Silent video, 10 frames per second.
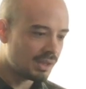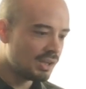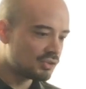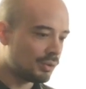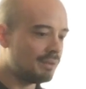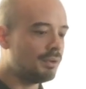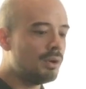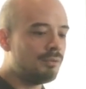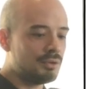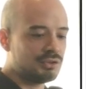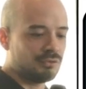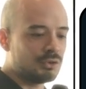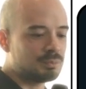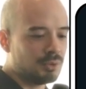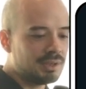So if we go for this
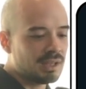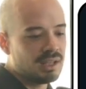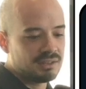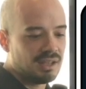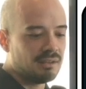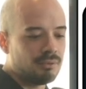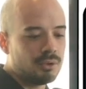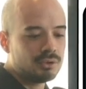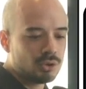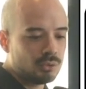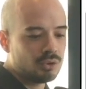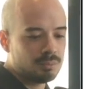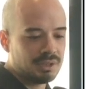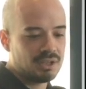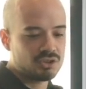first point, the avoid code
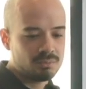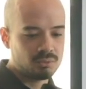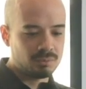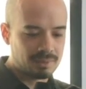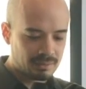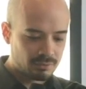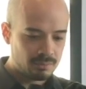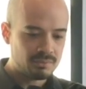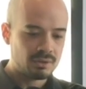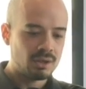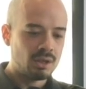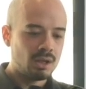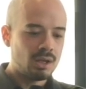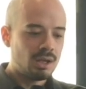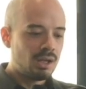duplication between platforms,
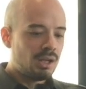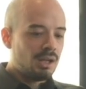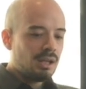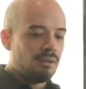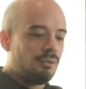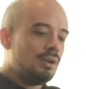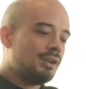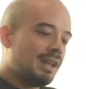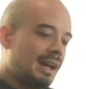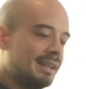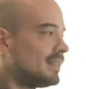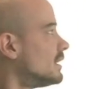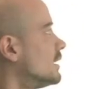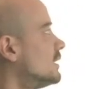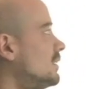if we look at
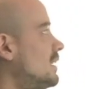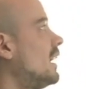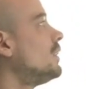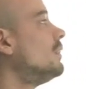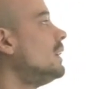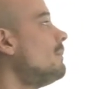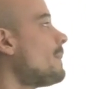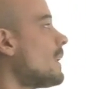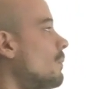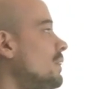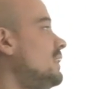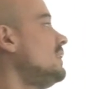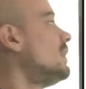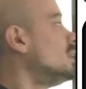the diagram, one thing that